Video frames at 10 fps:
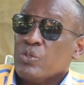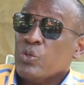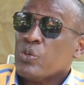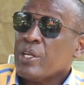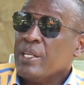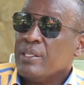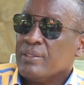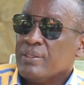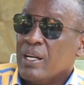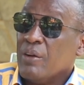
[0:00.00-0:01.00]
Ukraine
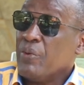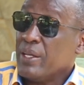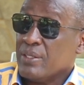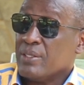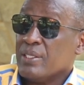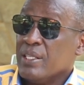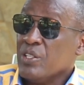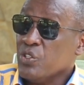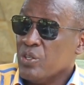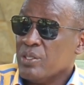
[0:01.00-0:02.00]
affects the
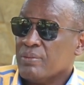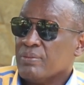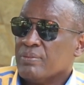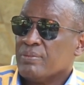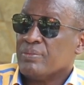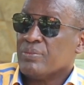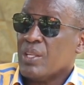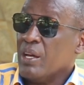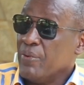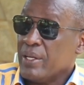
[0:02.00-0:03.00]
region,
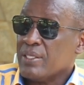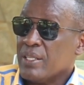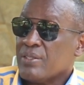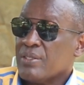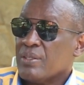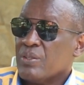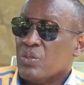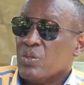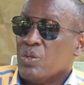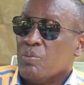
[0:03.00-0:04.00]
affects us.
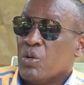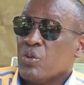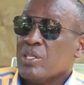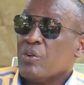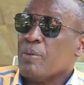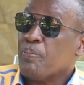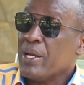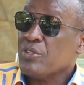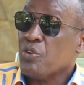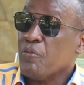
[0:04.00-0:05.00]
Because of the
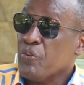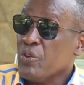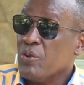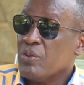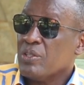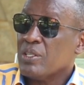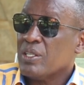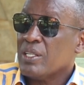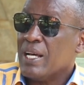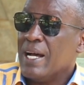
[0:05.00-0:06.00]
price of fuel,
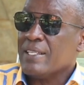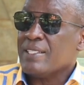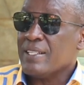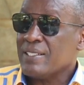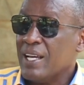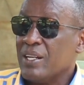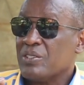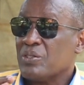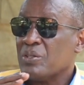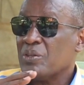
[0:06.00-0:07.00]
as a
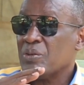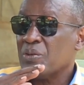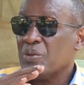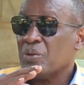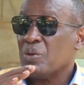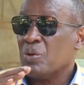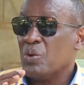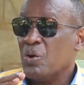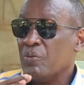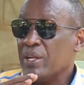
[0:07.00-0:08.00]
result
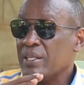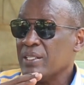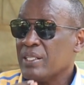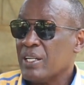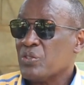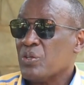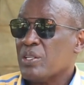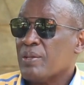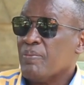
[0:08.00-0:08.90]
of that incursion,